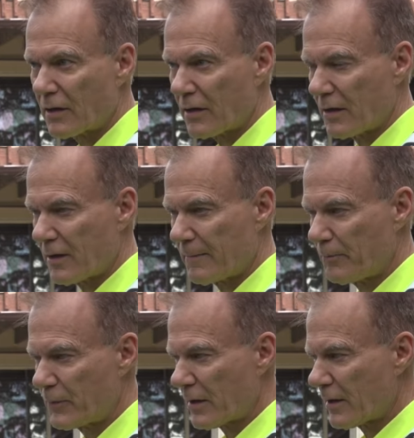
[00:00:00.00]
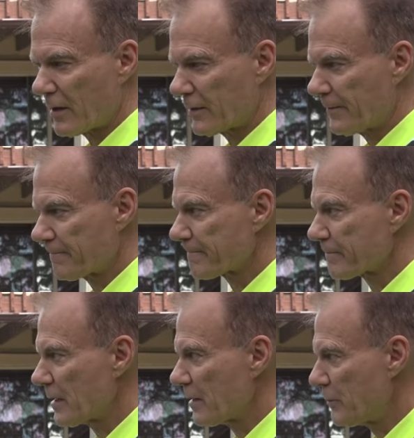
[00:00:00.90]

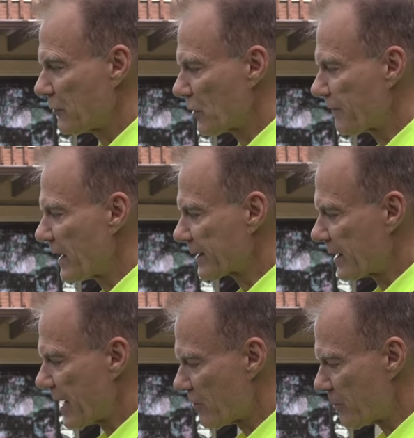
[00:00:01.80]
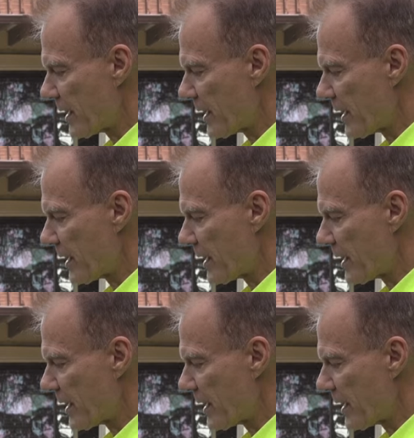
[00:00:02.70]
being reflected out